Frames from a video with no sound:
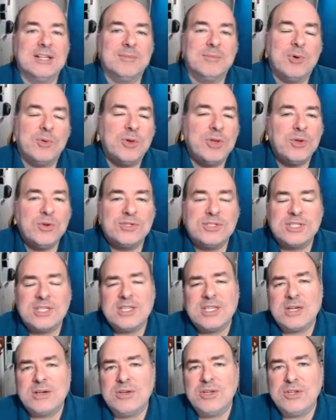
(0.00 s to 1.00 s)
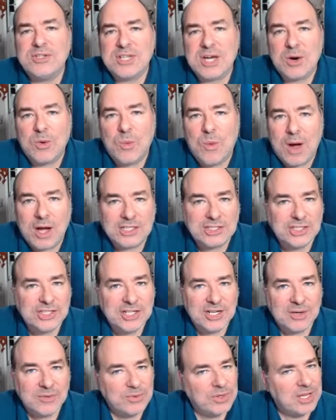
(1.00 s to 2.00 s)
But when you sit there and you start
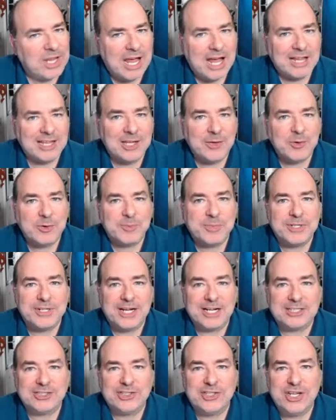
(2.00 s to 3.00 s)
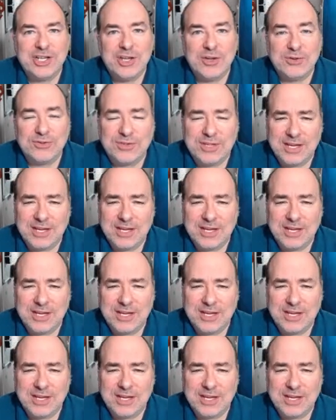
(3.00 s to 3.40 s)
watching a real Hollywood production and you